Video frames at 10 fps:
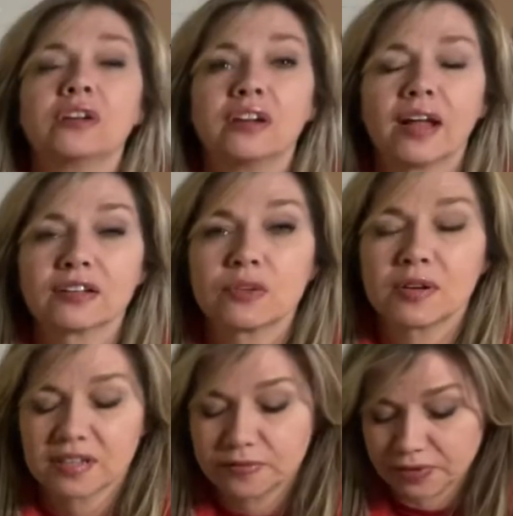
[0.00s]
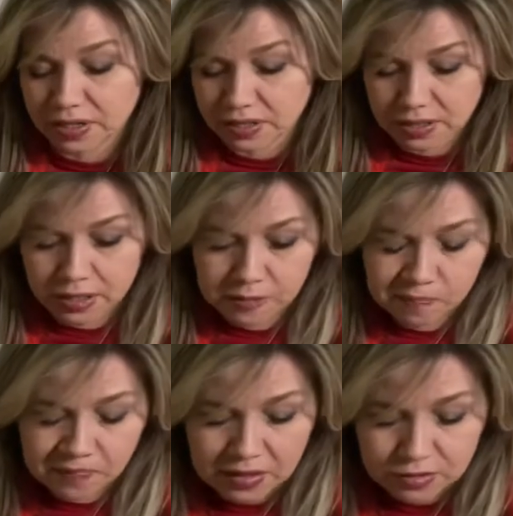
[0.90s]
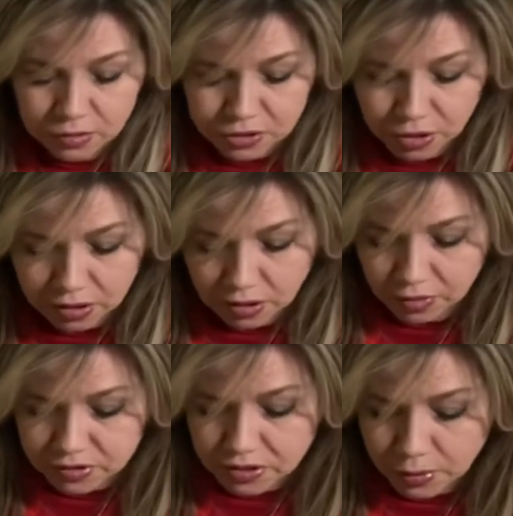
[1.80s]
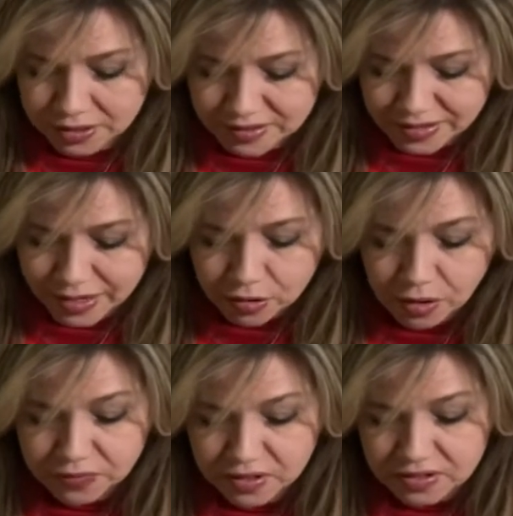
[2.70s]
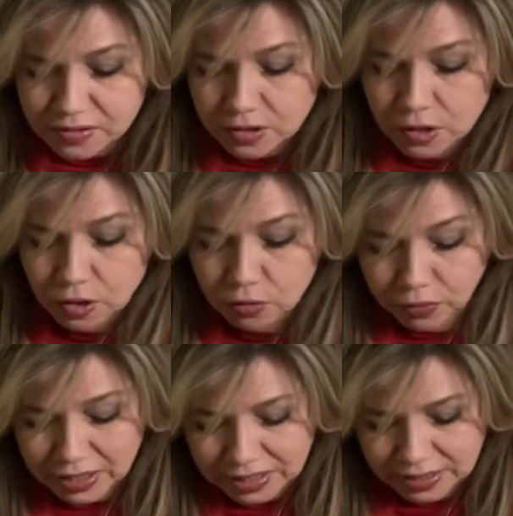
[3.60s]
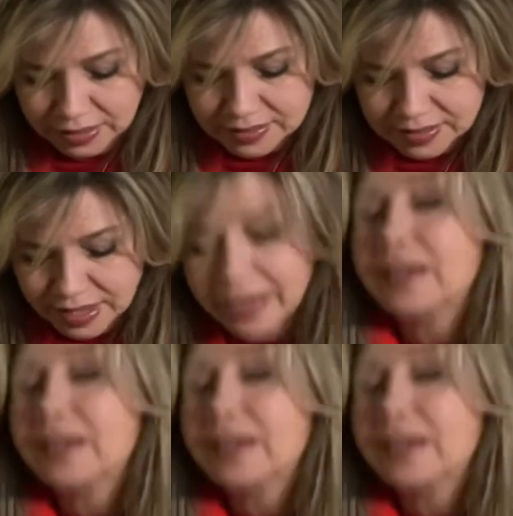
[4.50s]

connect, so I said, fuck it. So I started over. So at the center of this reading is the Eight